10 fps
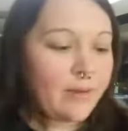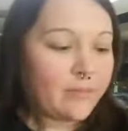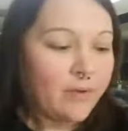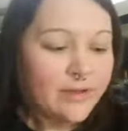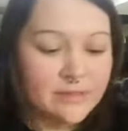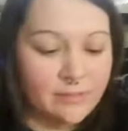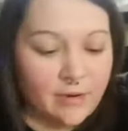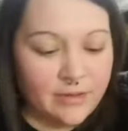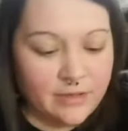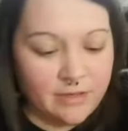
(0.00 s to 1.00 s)
wrap away because I'm
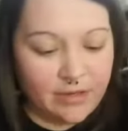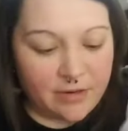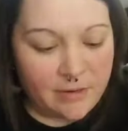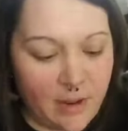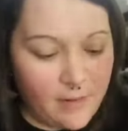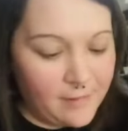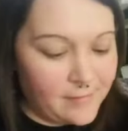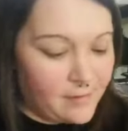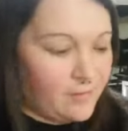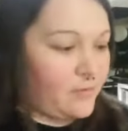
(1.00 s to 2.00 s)
probably going to need it.
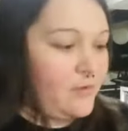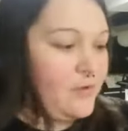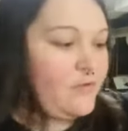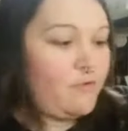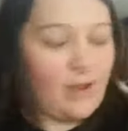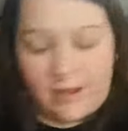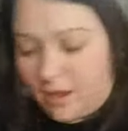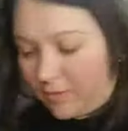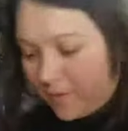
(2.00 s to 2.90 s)
the tissue I can,